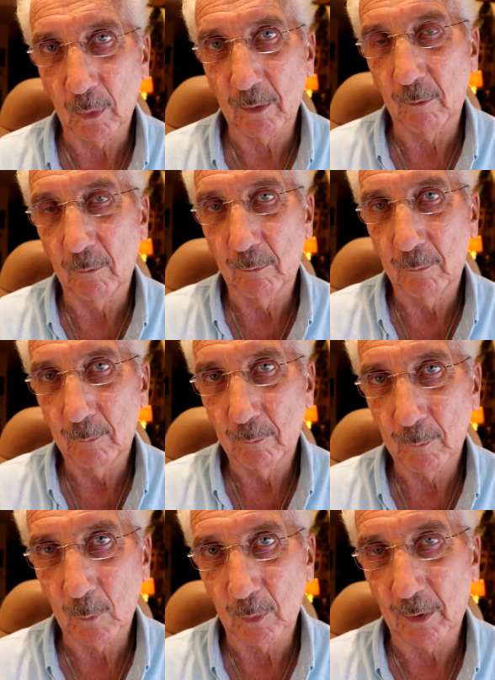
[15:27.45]
what
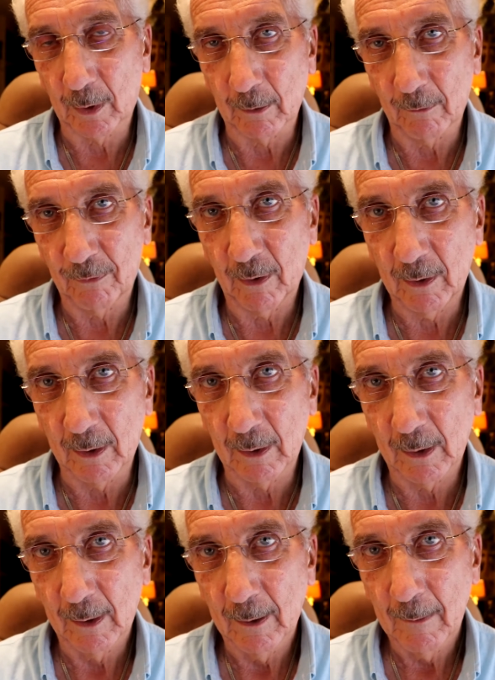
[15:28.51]
they're going to find,